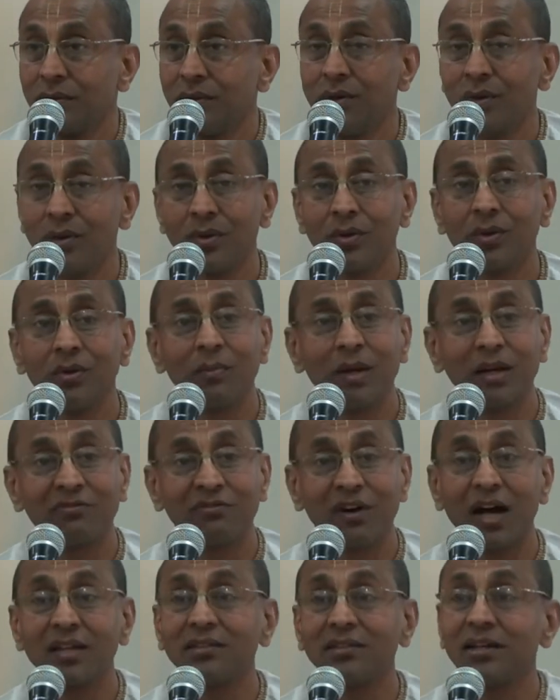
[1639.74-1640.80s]
No, my
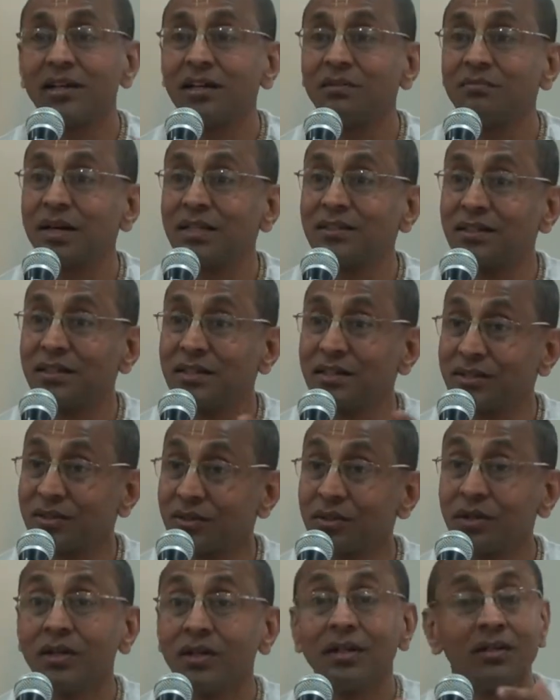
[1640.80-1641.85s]
father and
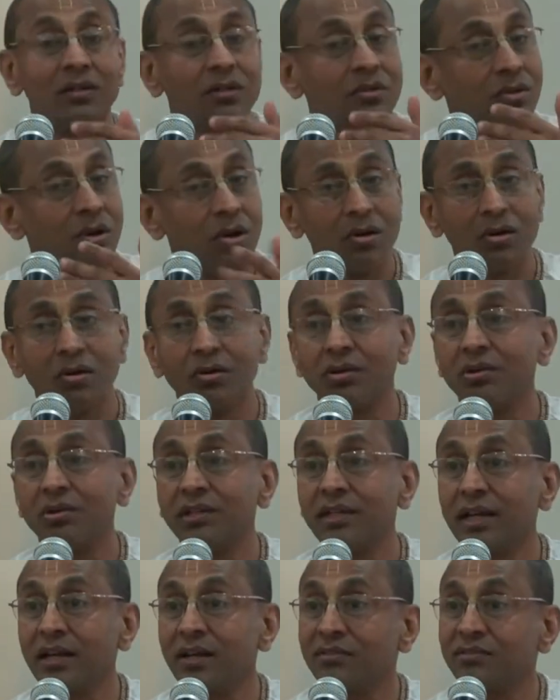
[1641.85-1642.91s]
mother. No, don't
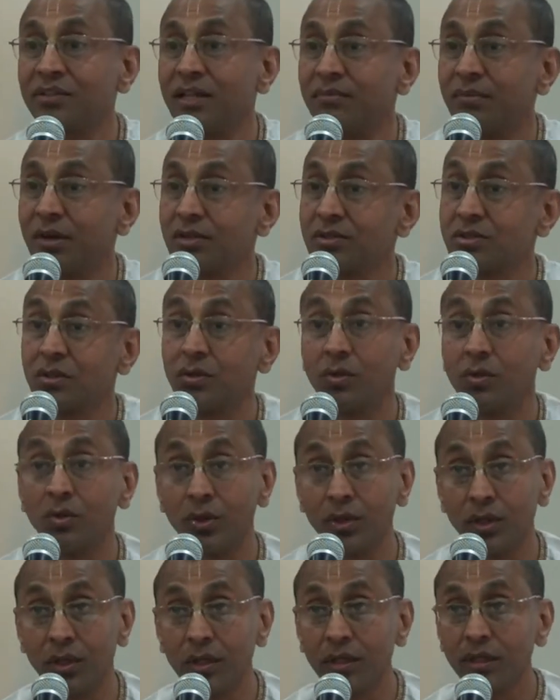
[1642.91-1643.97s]
think of them also.
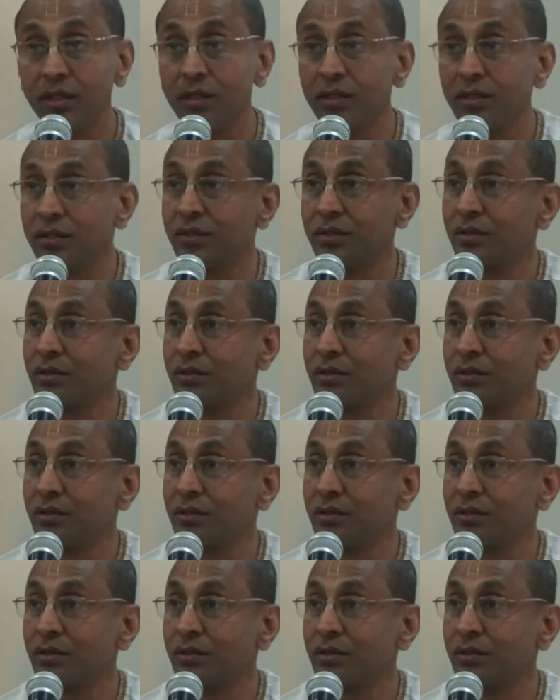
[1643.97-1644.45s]
Really?